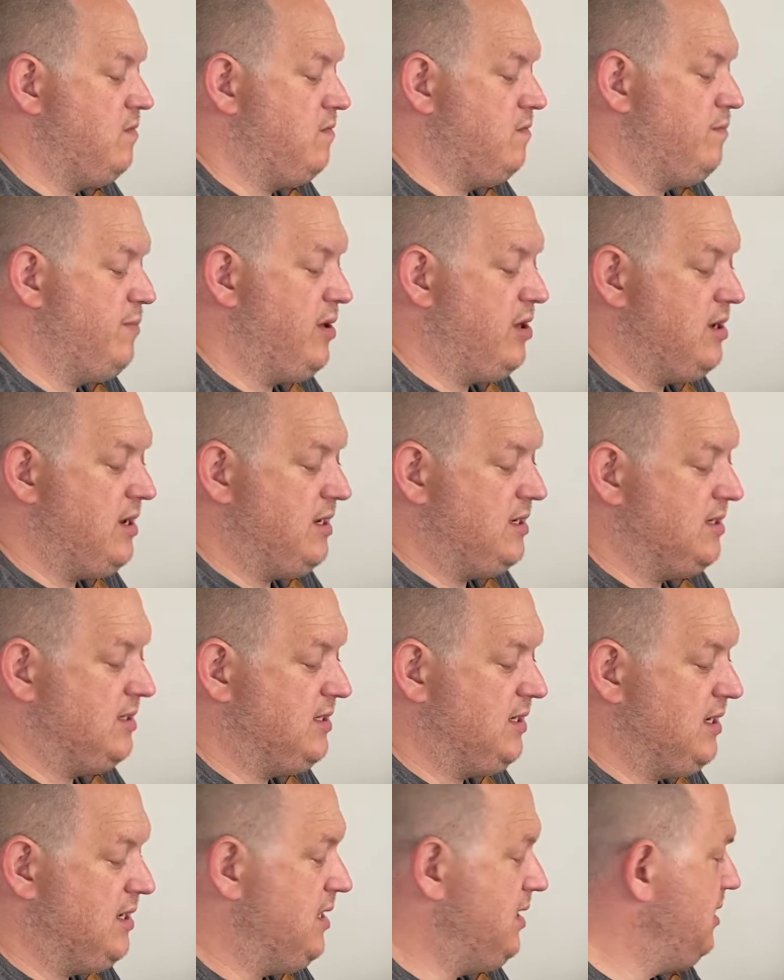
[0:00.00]
burn it to
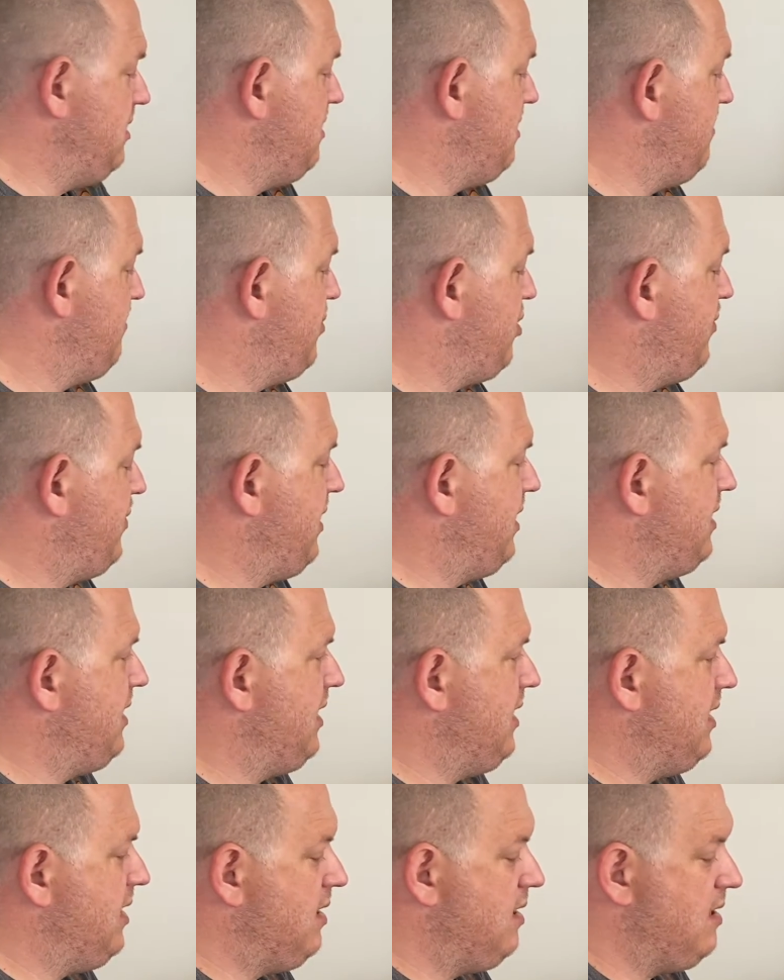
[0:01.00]
CD and pop it in
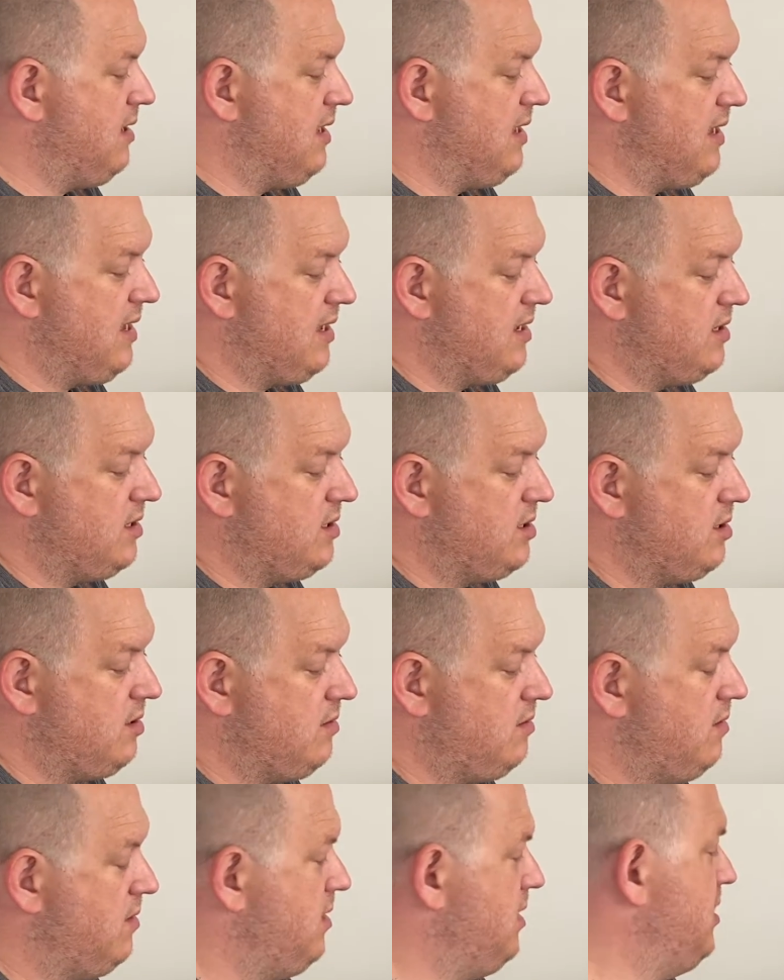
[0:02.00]
here, and
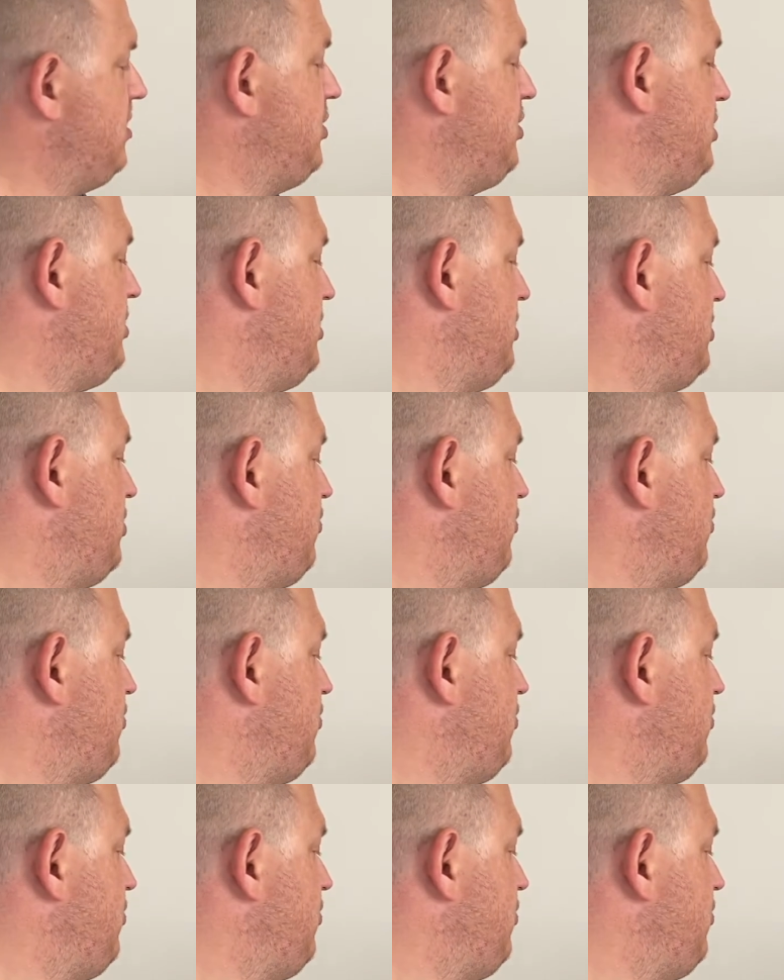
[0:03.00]
it should just